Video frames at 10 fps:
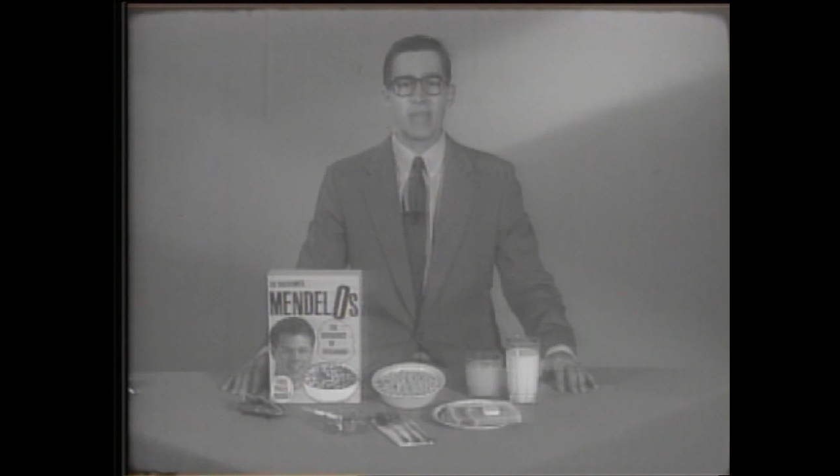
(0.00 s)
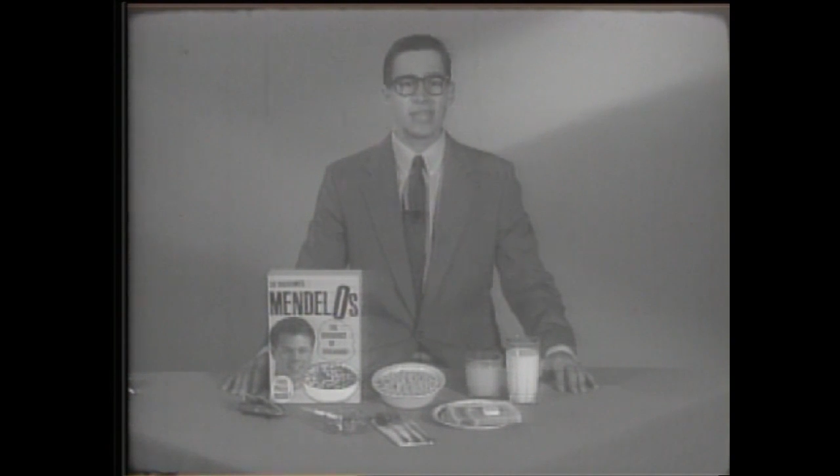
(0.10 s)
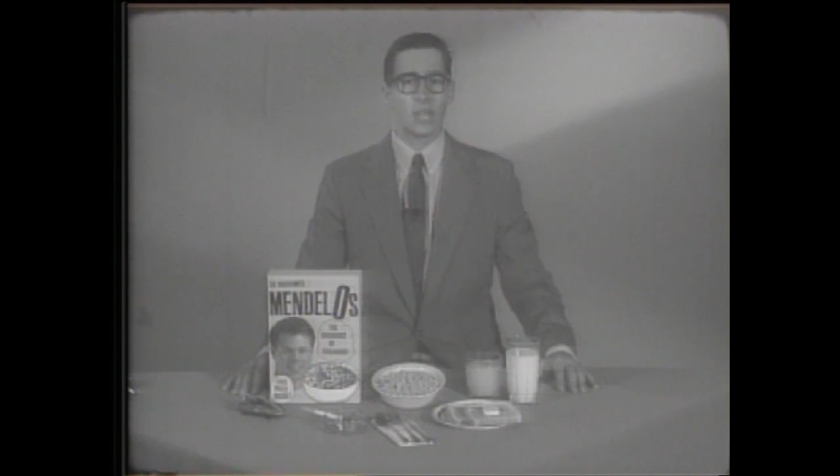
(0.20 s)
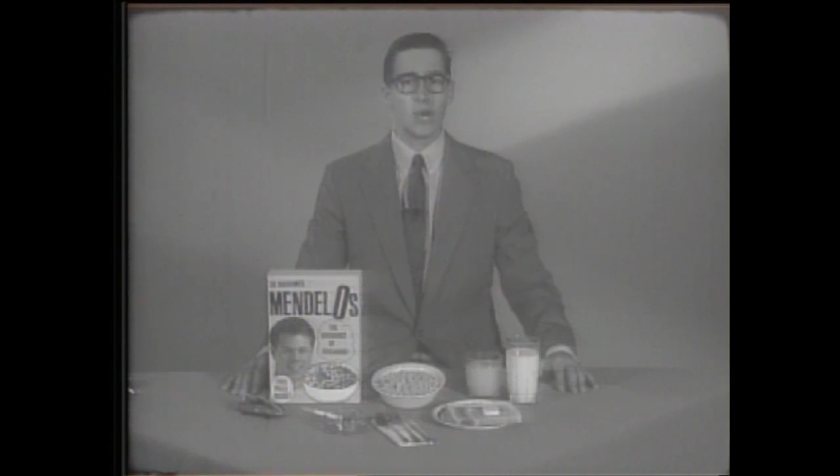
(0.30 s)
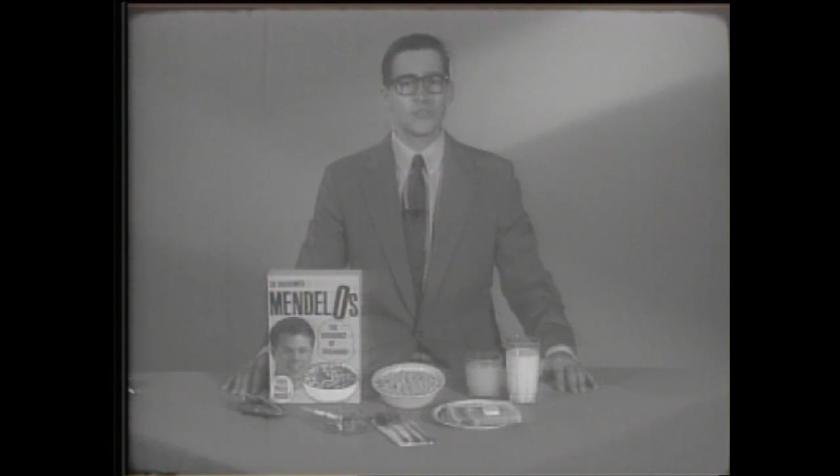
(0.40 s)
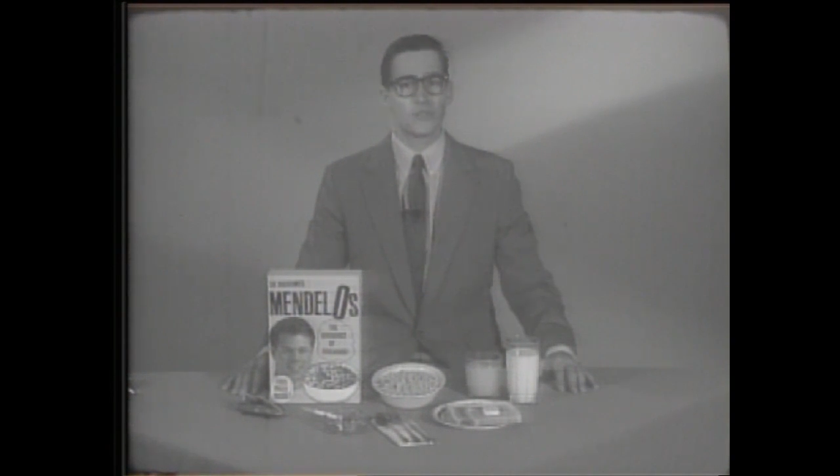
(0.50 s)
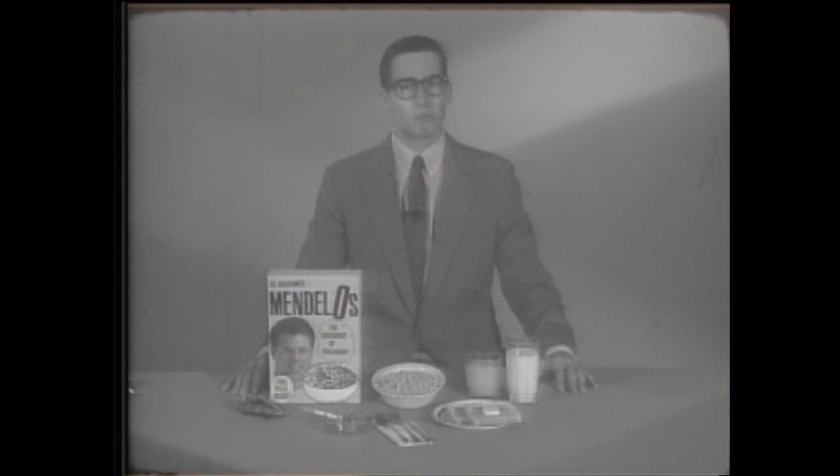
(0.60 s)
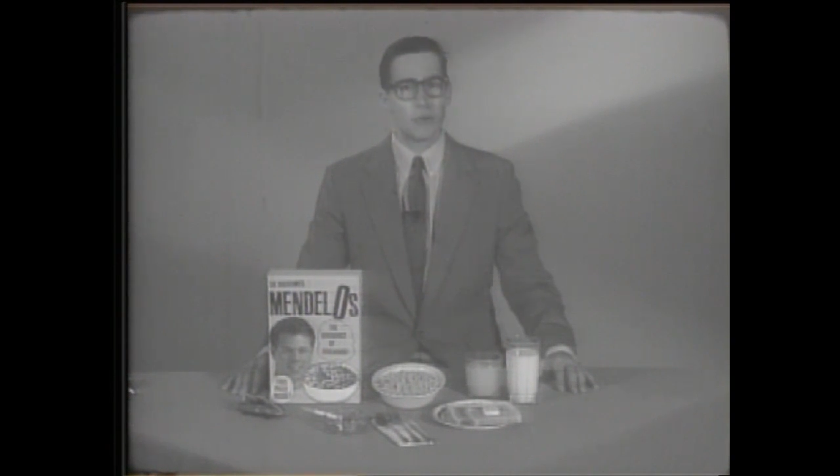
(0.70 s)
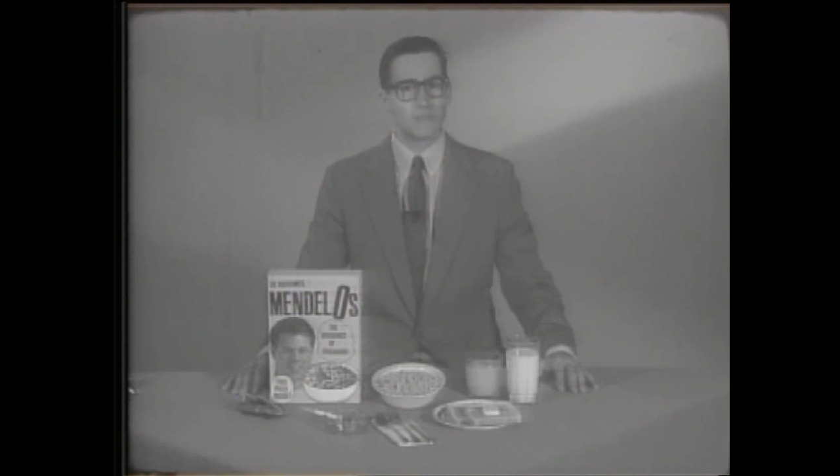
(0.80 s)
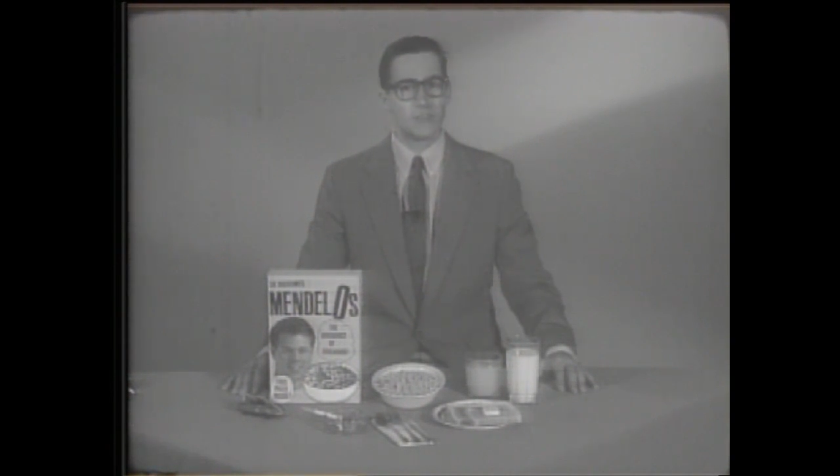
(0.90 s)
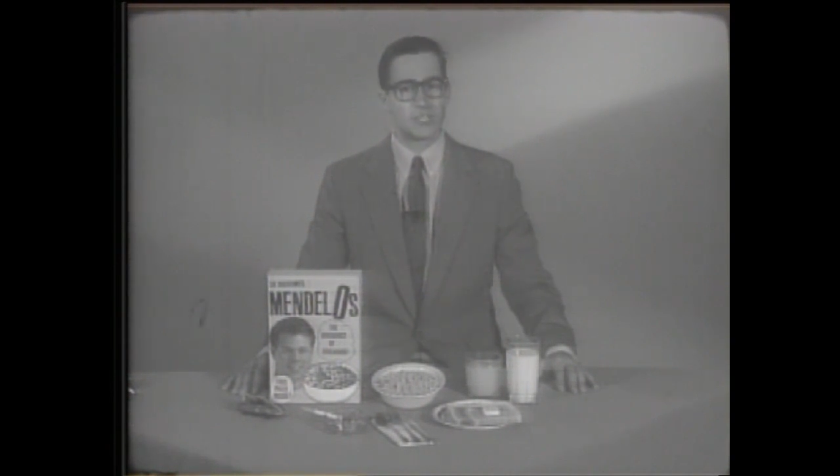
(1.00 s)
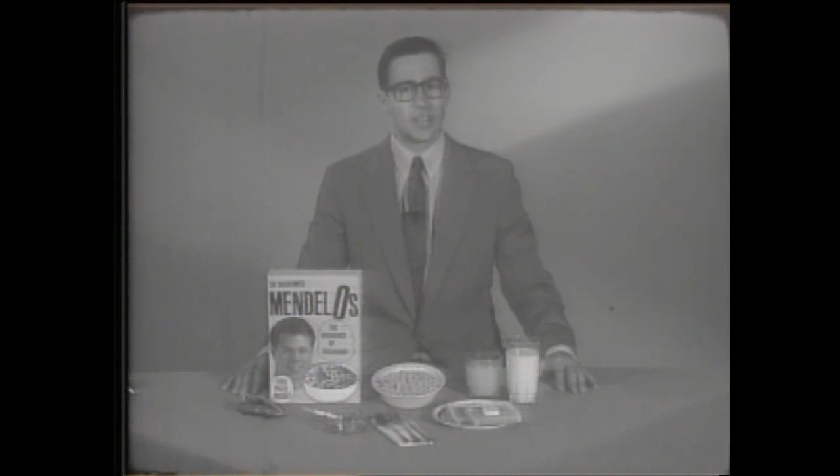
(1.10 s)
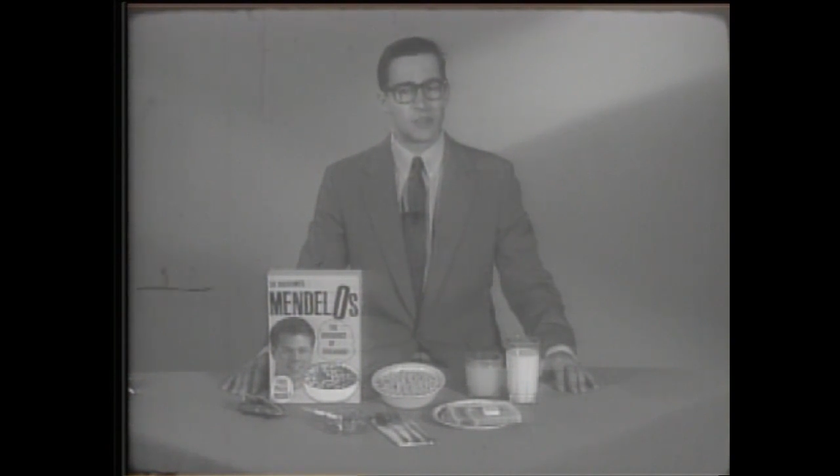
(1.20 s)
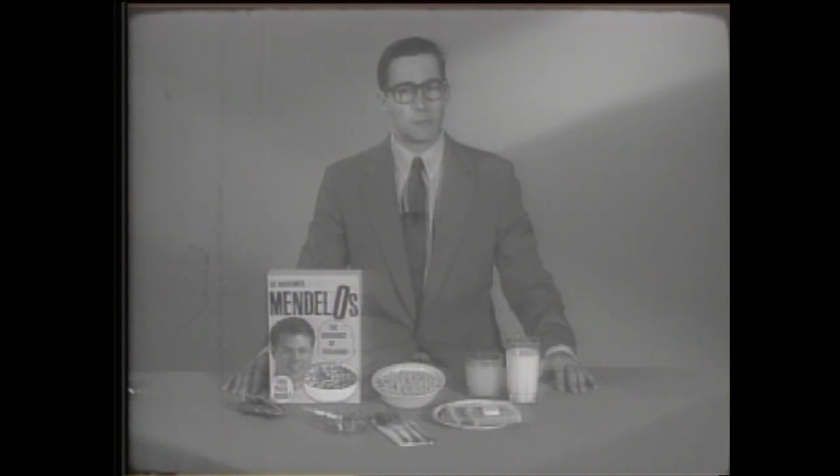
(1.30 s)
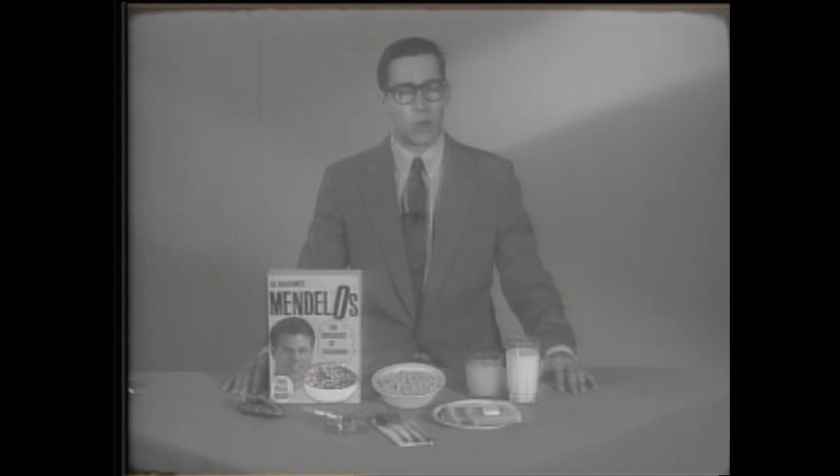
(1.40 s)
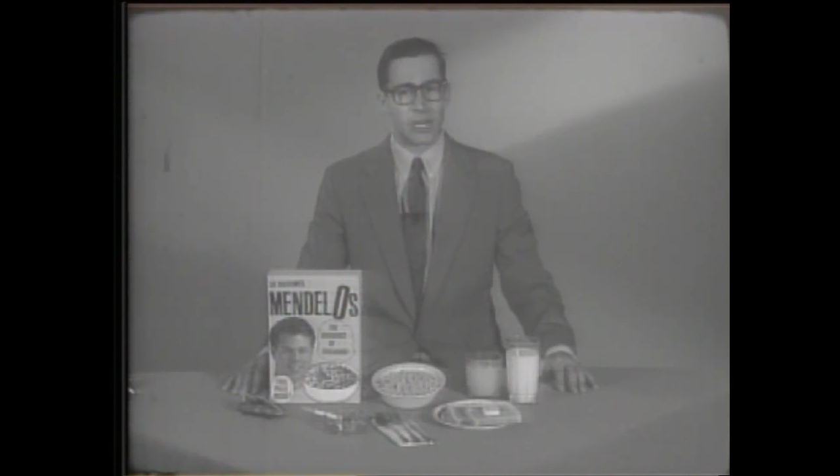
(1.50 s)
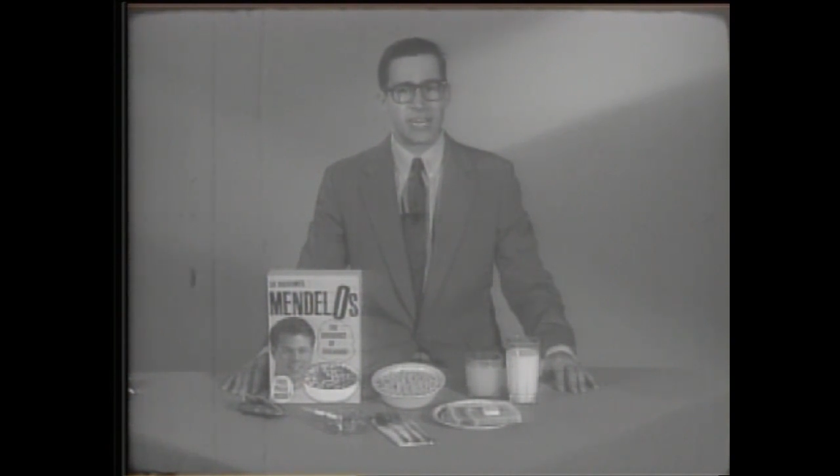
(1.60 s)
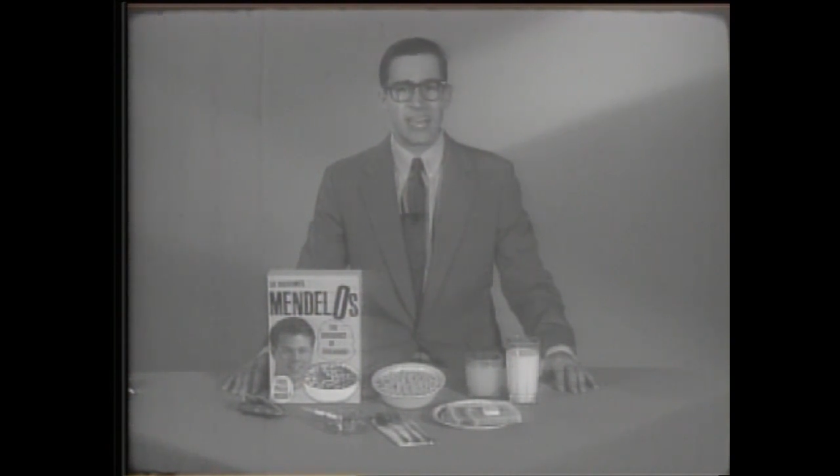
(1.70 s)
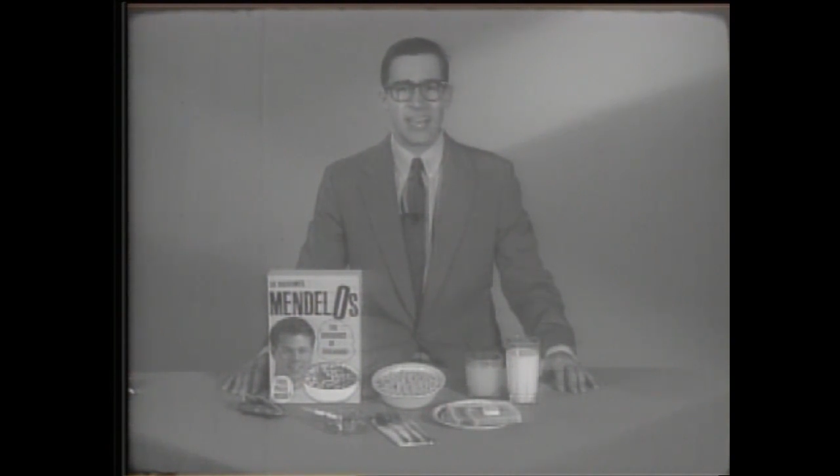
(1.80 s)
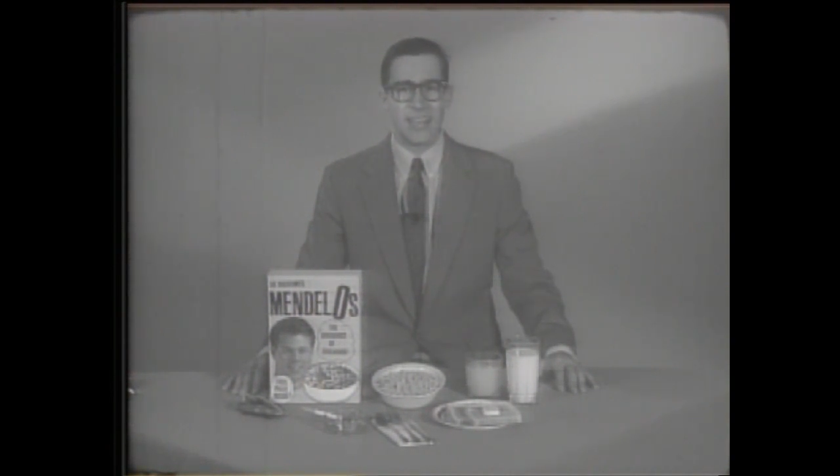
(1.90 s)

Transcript: Mendelos for breakfast every morning,